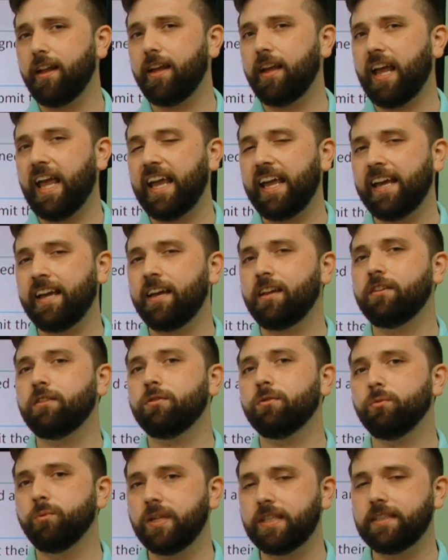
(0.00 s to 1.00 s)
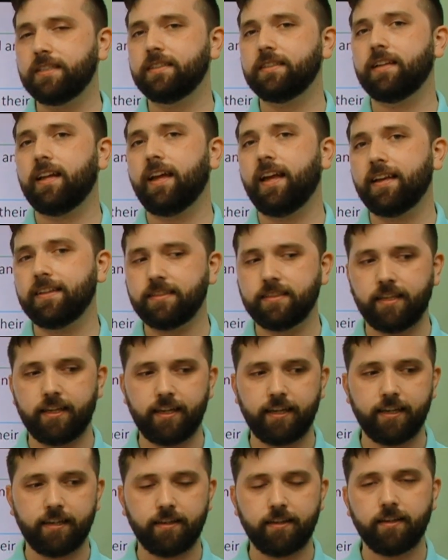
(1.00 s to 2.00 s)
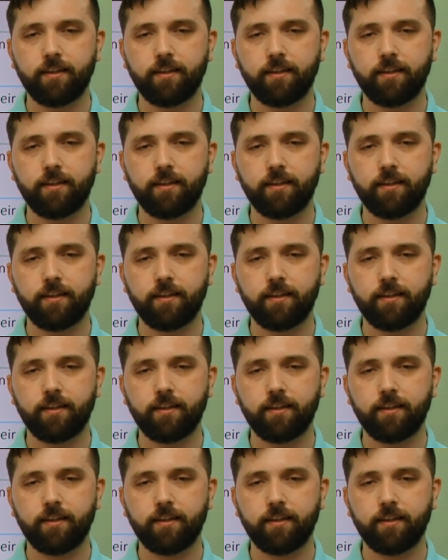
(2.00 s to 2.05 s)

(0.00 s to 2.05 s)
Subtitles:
handwritten essay,